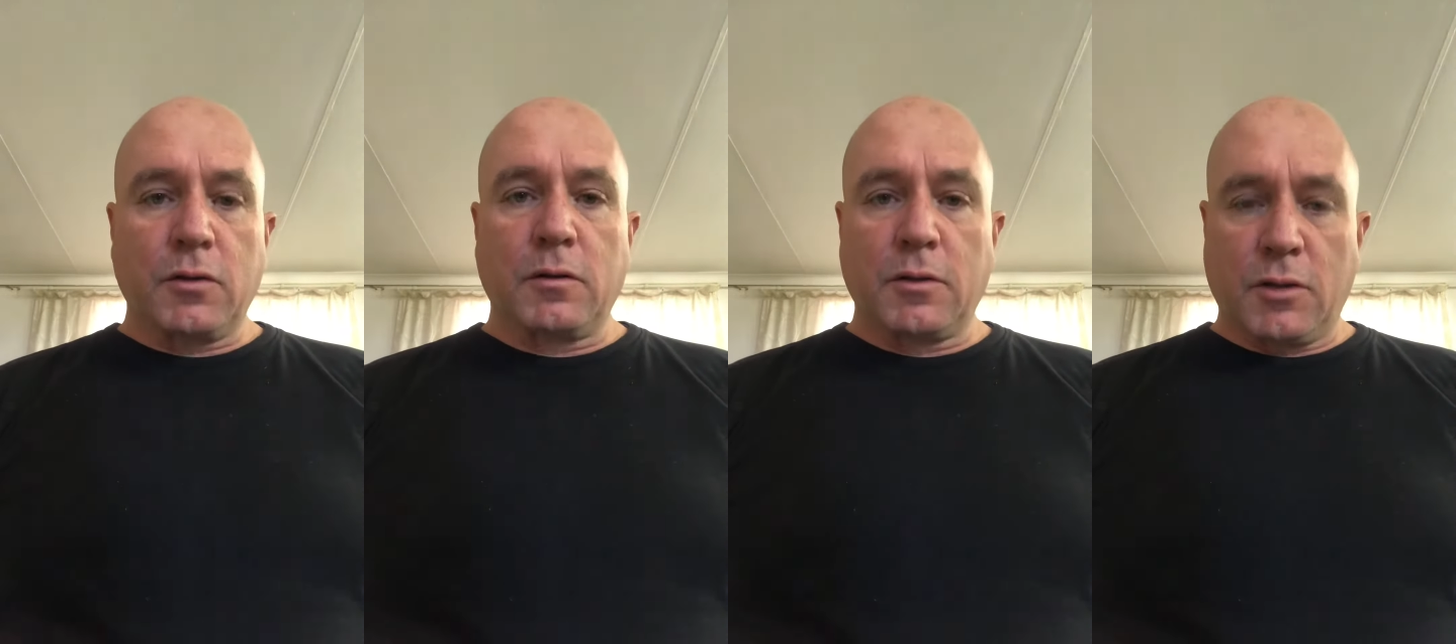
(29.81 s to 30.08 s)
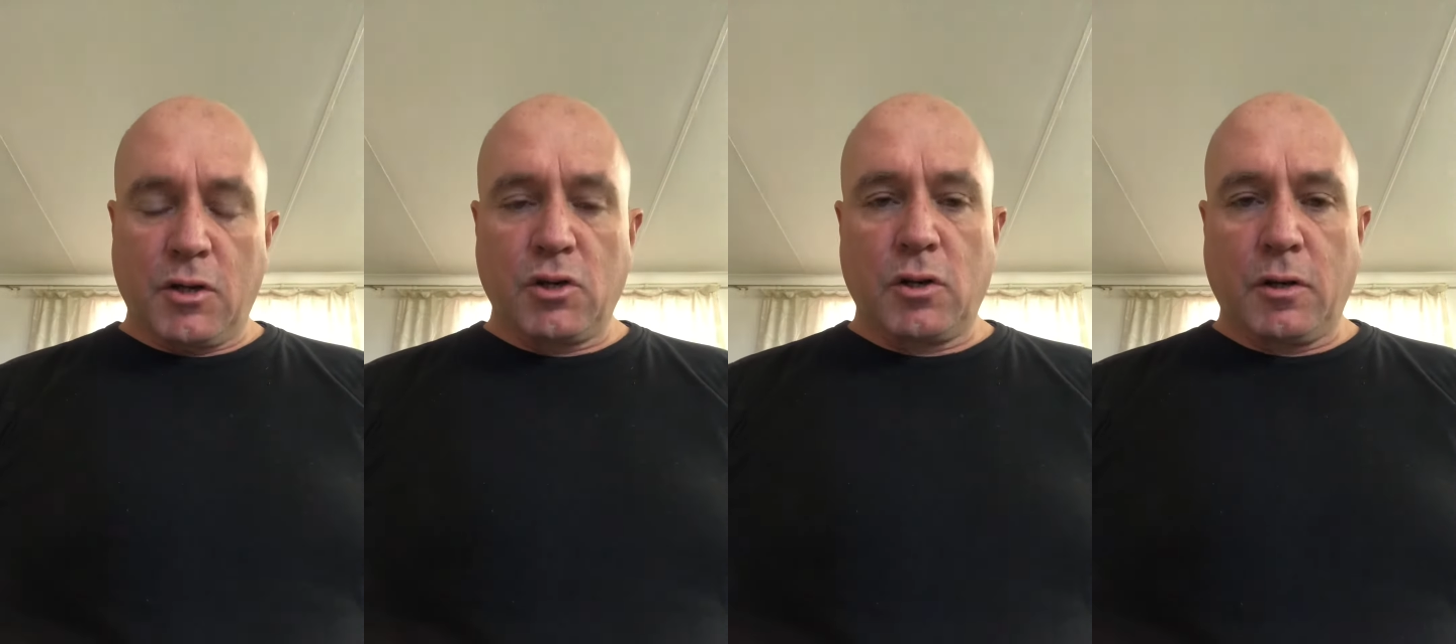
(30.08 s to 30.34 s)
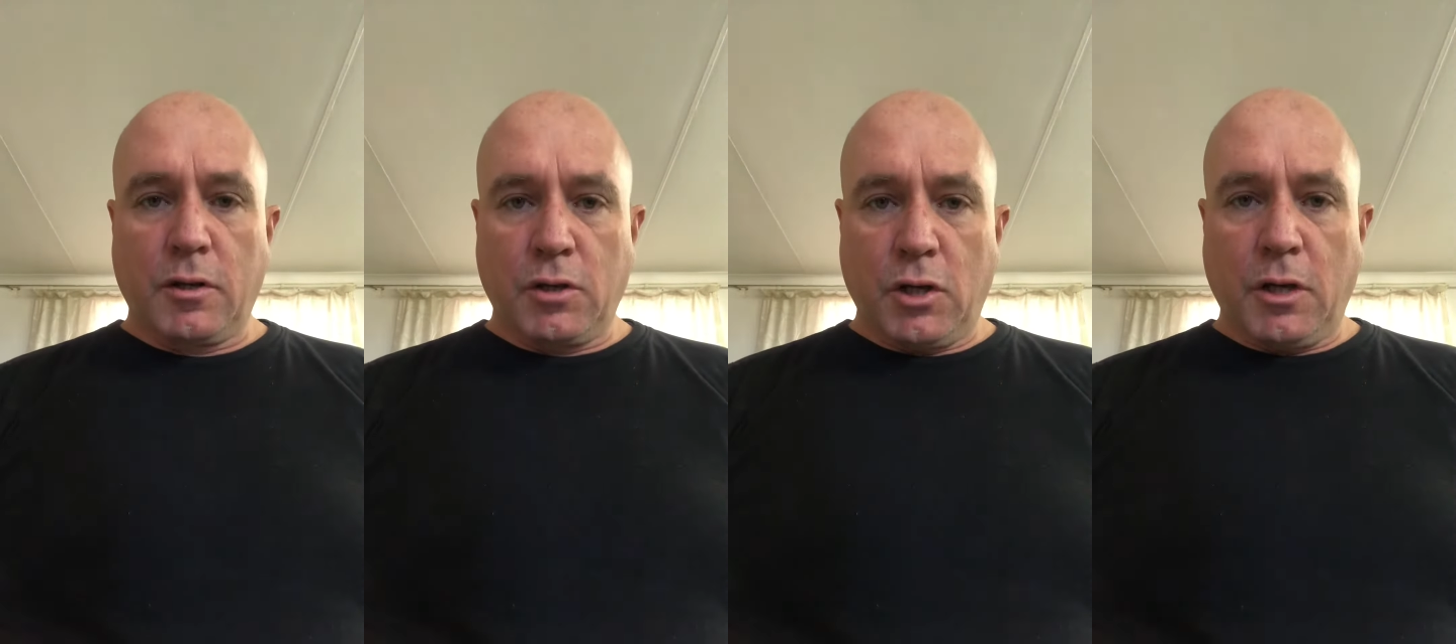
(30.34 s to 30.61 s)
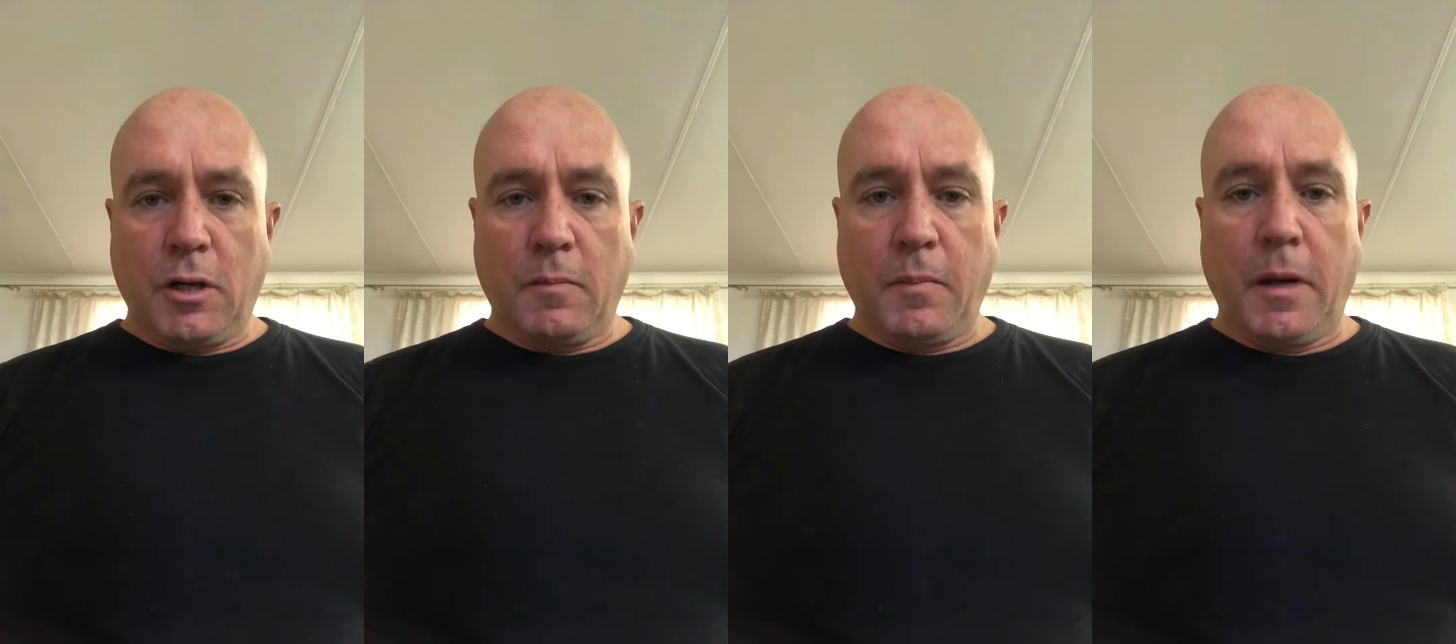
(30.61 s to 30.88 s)
decision that she
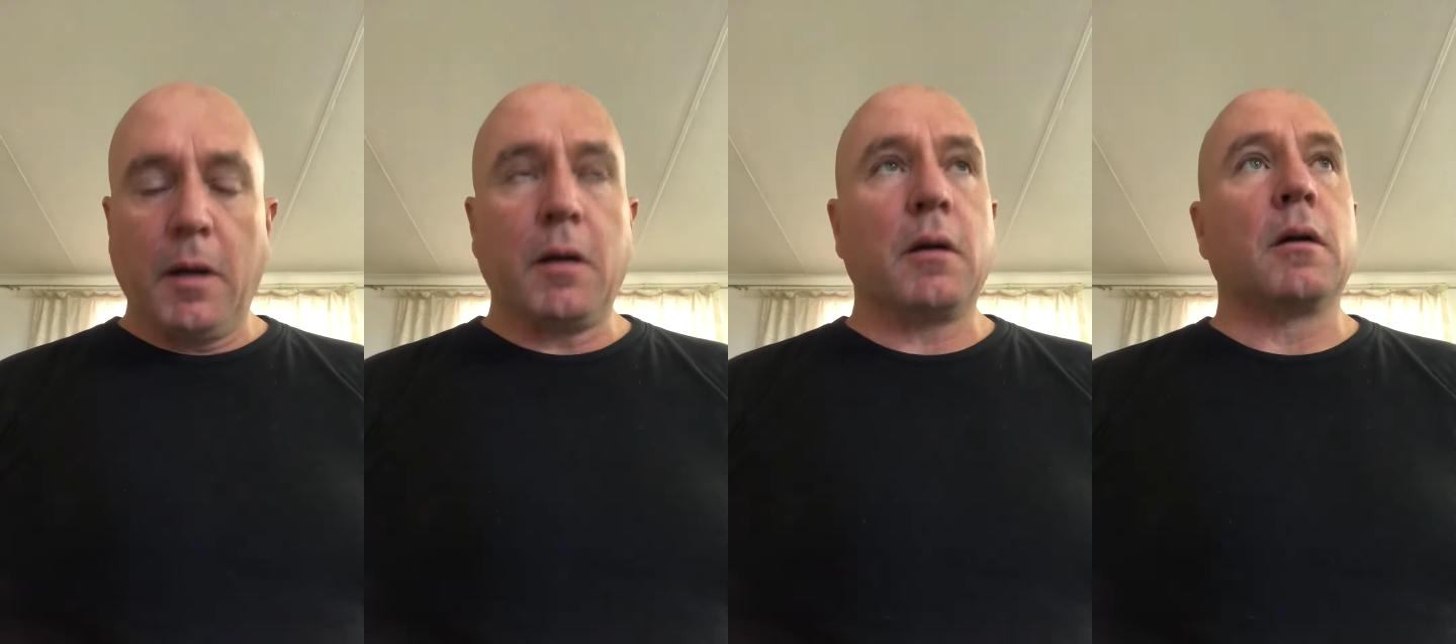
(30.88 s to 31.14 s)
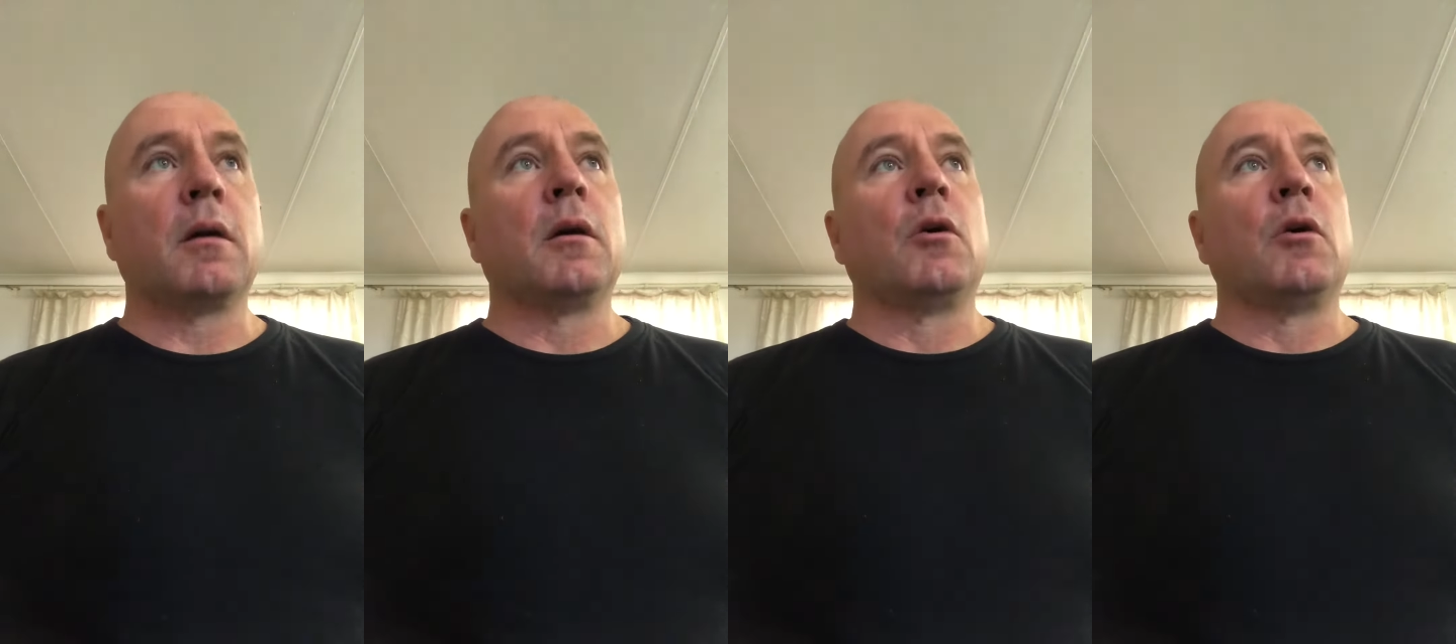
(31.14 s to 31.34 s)
can make,